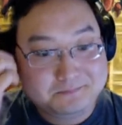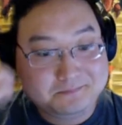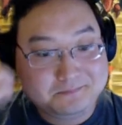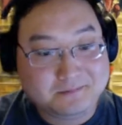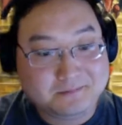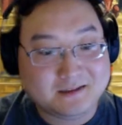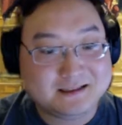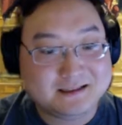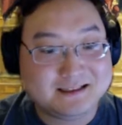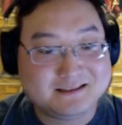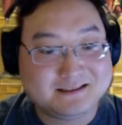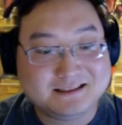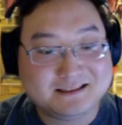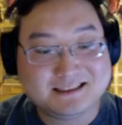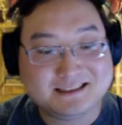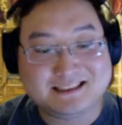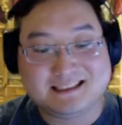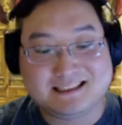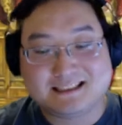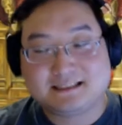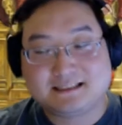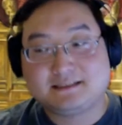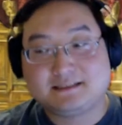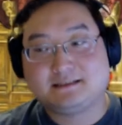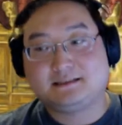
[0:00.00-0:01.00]
There's
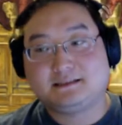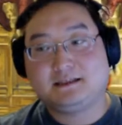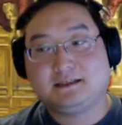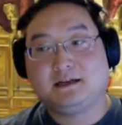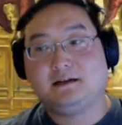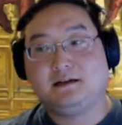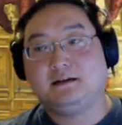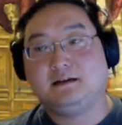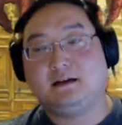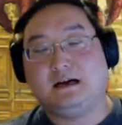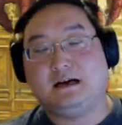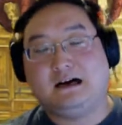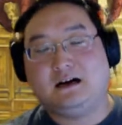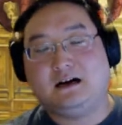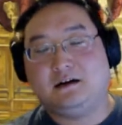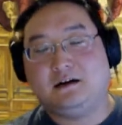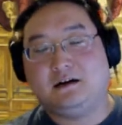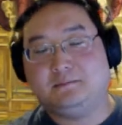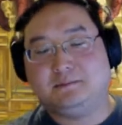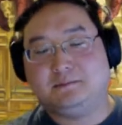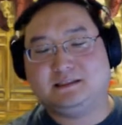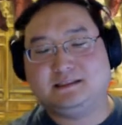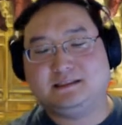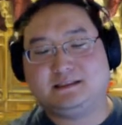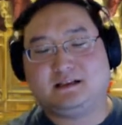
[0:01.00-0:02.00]
6
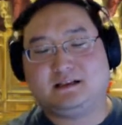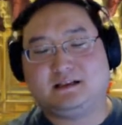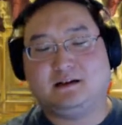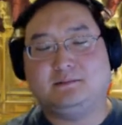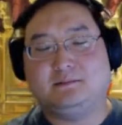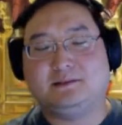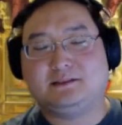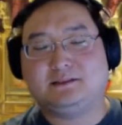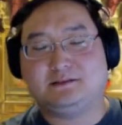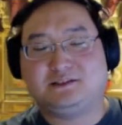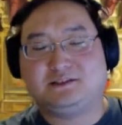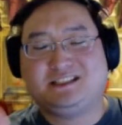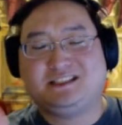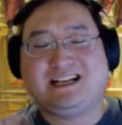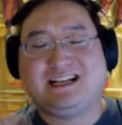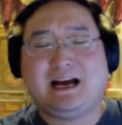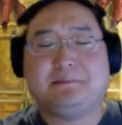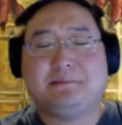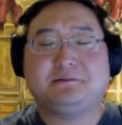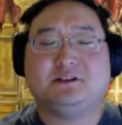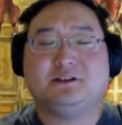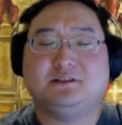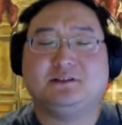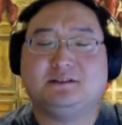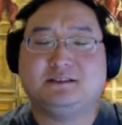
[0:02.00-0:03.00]
installments or
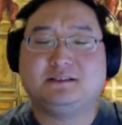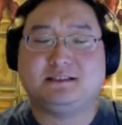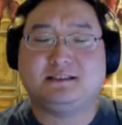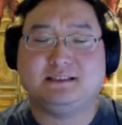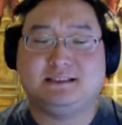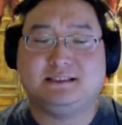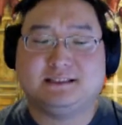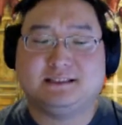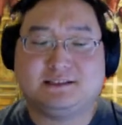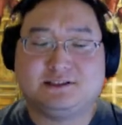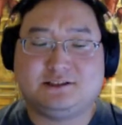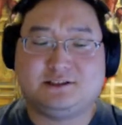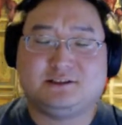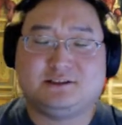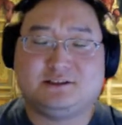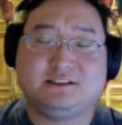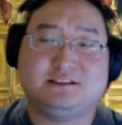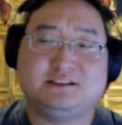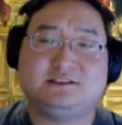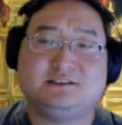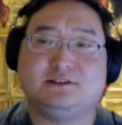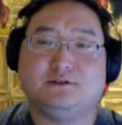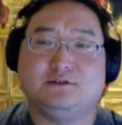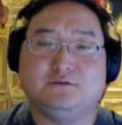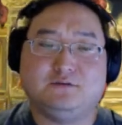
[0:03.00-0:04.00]
chapters in this journey
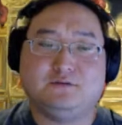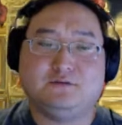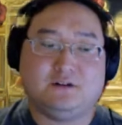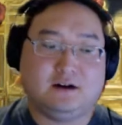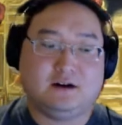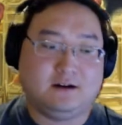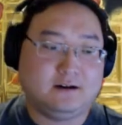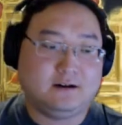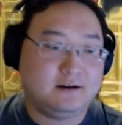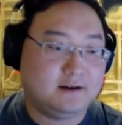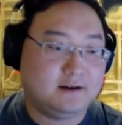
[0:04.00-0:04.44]
so far.